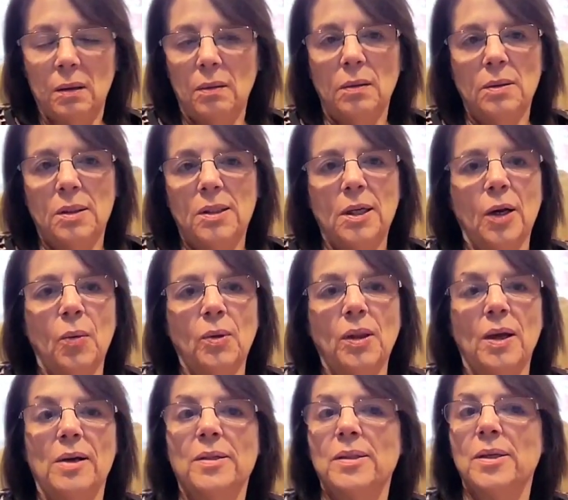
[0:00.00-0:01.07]
stick with
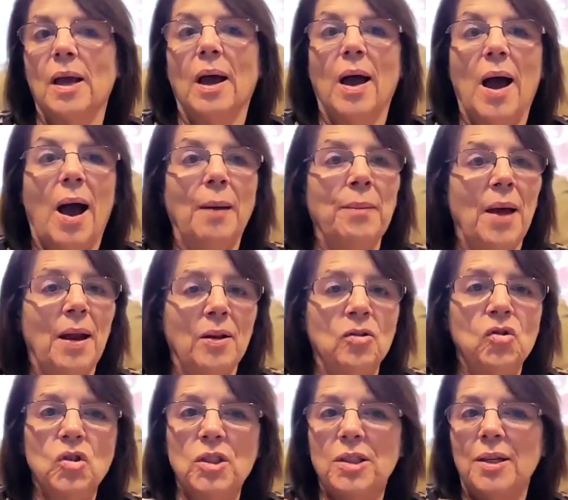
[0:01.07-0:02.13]
this. I'm not
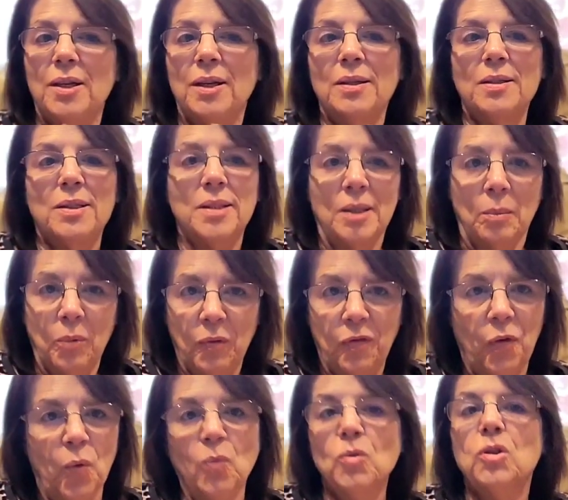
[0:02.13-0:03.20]
interested in sustainable
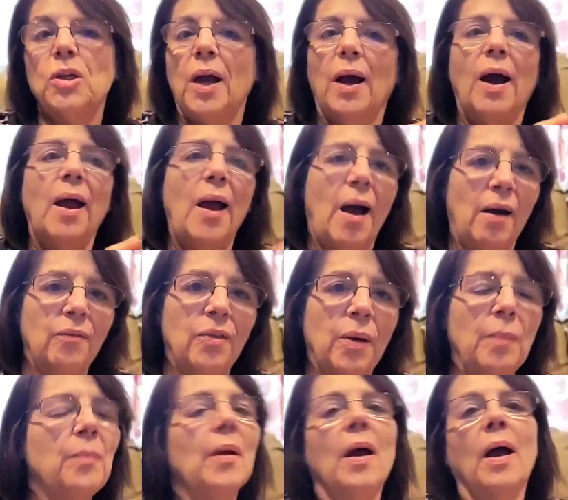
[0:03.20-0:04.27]
foods. Yeah, I have
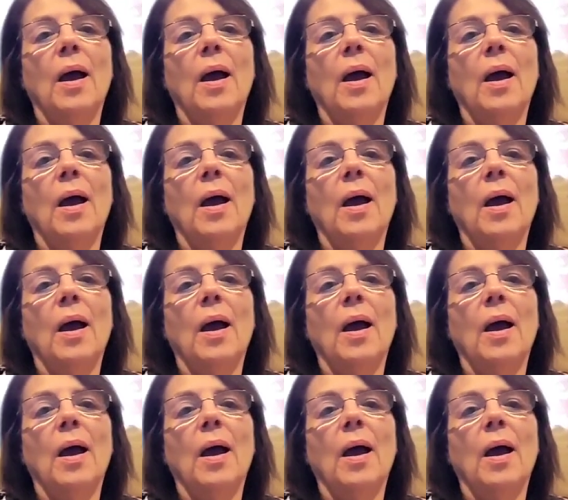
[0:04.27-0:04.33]
them.